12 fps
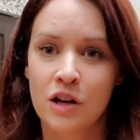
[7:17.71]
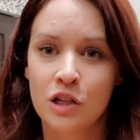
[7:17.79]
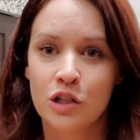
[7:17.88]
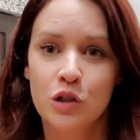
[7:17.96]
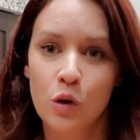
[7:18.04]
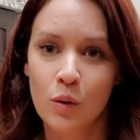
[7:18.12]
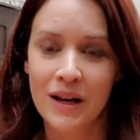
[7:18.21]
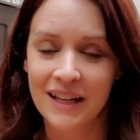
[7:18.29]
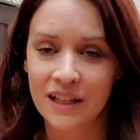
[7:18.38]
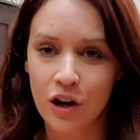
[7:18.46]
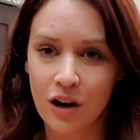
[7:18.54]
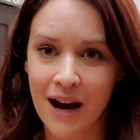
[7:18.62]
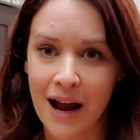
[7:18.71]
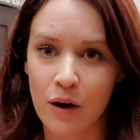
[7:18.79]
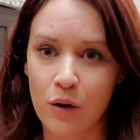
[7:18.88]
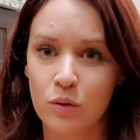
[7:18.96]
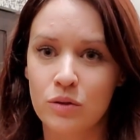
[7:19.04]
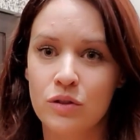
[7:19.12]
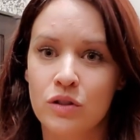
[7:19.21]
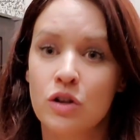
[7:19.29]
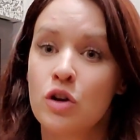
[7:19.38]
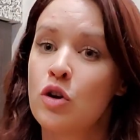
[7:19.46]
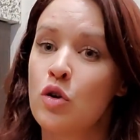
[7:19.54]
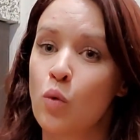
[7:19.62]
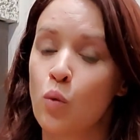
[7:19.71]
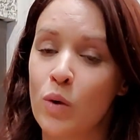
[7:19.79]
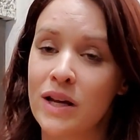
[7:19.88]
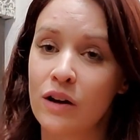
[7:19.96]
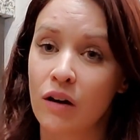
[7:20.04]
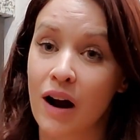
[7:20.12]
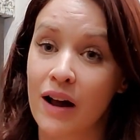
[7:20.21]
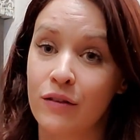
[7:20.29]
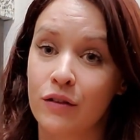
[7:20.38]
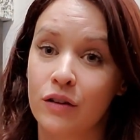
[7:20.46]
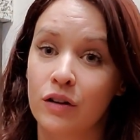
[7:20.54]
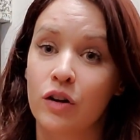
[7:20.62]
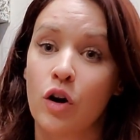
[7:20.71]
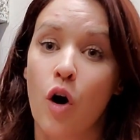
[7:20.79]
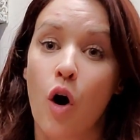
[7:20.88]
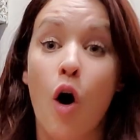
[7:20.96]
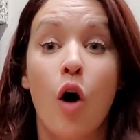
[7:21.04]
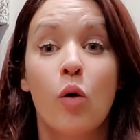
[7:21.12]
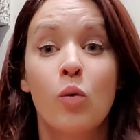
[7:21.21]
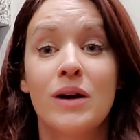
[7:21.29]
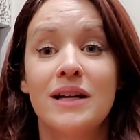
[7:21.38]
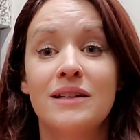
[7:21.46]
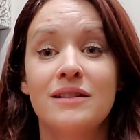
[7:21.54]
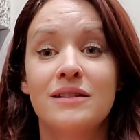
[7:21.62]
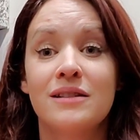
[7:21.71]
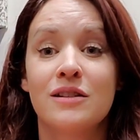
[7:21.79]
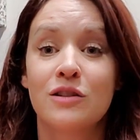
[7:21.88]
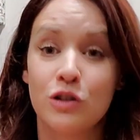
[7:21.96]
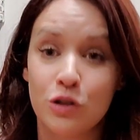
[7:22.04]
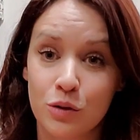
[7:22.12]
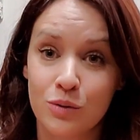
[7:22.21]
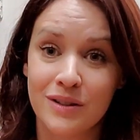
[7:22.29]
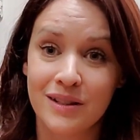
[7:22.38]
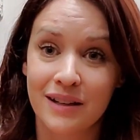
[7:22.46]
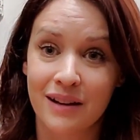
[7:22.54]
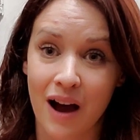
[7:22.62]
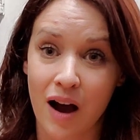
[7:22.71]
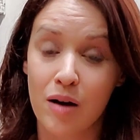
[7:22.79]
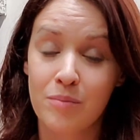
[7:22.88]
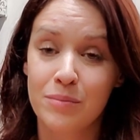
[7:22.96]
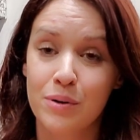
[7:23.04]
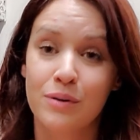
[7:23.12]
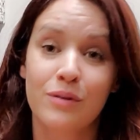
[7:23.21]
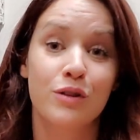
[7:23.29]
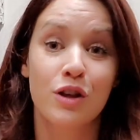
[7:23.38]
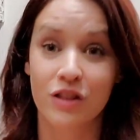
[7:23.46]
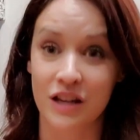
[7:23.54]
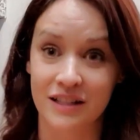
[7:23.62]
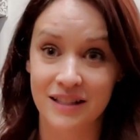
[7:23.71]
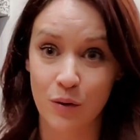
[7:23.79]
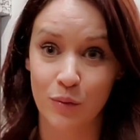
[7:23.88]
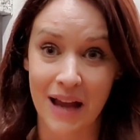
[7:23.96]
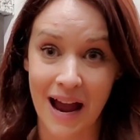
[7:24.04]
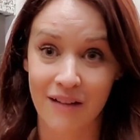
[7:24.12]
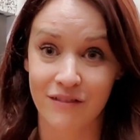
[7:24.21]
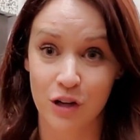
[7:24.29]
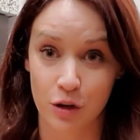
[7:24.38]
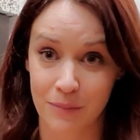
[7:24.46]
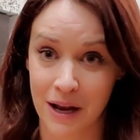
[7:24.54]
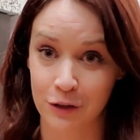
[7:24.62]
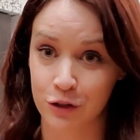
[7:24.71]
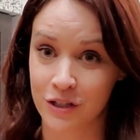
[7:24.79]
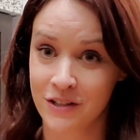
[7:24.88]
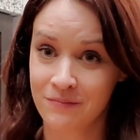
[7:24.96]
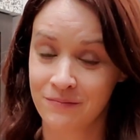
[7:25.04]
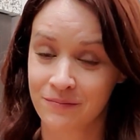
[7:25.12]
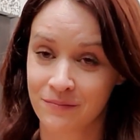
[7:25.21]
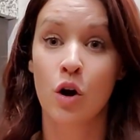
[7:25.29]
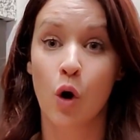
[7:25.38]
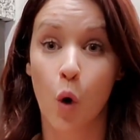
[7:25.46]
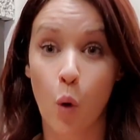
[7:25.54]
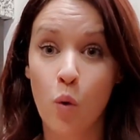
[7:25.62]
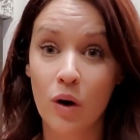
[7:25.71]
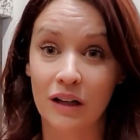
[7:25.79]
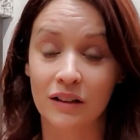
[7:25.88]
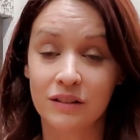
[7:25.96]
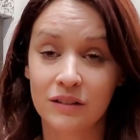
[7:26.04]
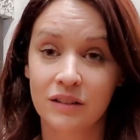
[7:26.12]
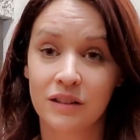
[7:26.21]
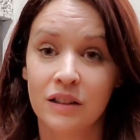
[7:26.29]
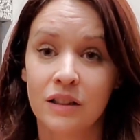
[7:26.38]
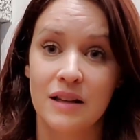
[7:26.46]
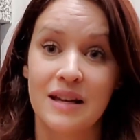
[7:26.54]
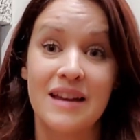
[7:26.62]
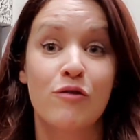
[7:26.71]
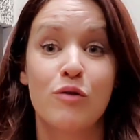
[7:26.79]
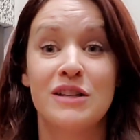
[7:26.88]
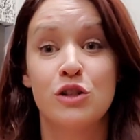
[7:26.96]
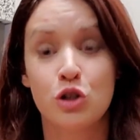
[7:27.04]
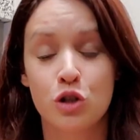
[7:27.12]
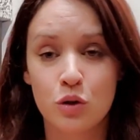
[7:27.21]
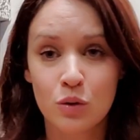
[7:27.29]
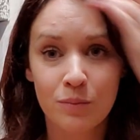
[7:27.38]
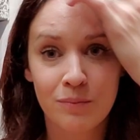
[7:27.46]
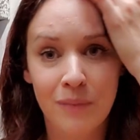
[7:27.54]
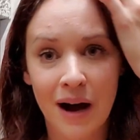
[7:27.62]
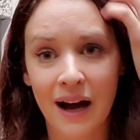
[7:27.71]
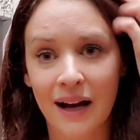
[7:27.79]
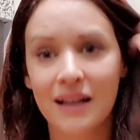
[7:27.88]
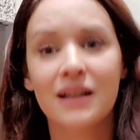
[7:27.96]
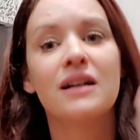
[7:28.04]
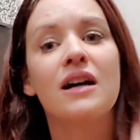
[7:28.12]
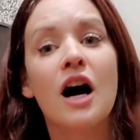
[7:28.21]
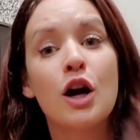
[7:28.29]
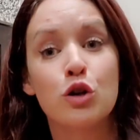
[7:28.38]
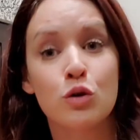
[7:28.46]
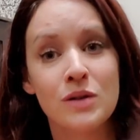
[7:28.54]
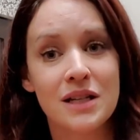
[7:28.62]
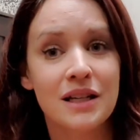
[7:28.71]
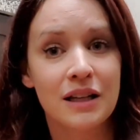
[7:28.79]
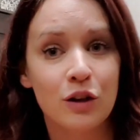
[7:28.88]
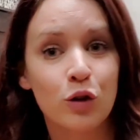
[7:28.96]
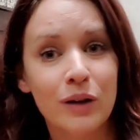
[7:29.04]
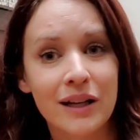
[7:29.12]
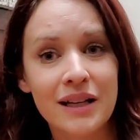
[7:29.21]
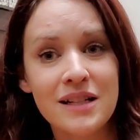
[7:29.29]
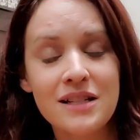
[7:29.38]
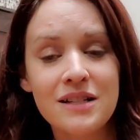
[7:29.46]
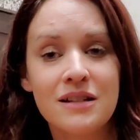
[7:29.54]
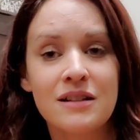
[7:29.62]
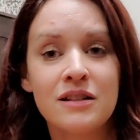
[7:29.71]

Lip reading: So in our house, we are either always using up the things that we have in our pantry, or if we do buy a unique ingredient,